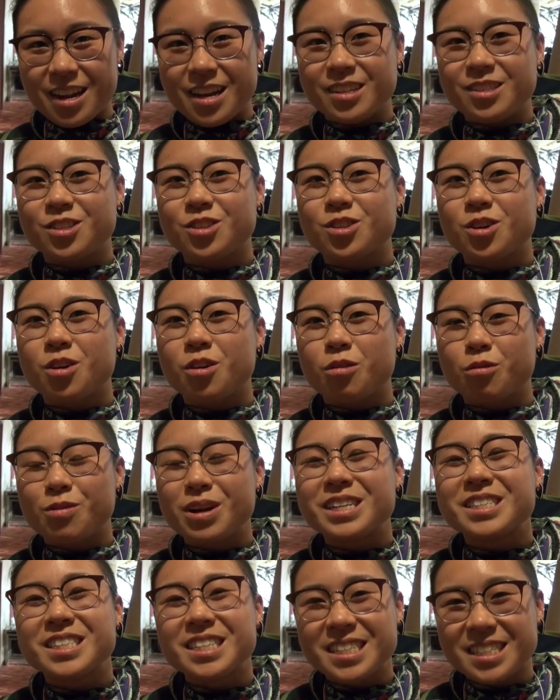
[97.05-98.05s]
And so
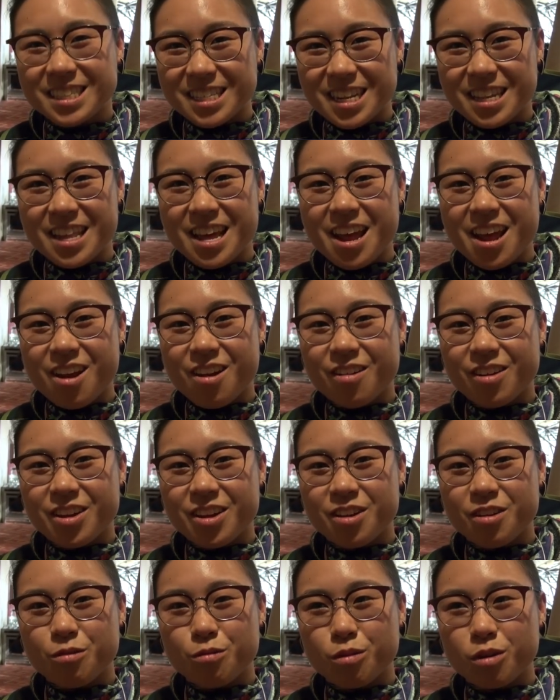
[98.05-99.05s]
residents in that
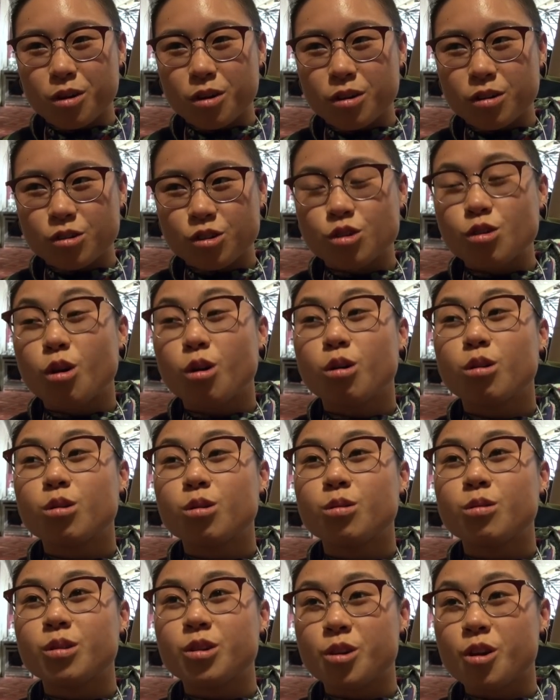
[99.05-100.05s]
area were
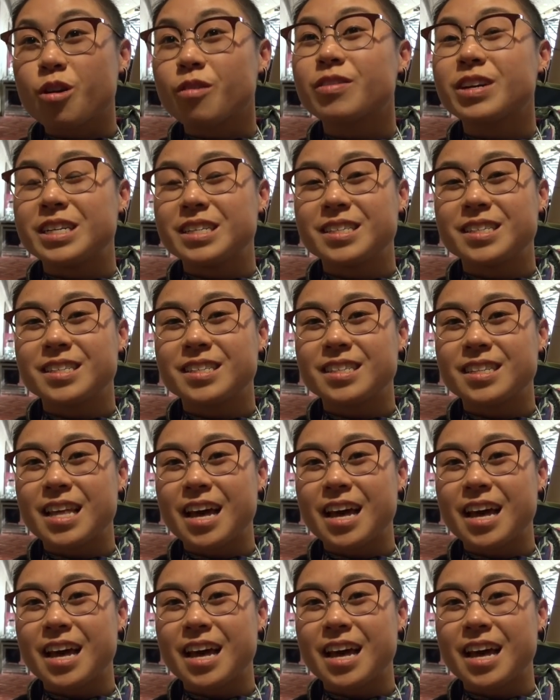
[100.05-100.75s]
so nervous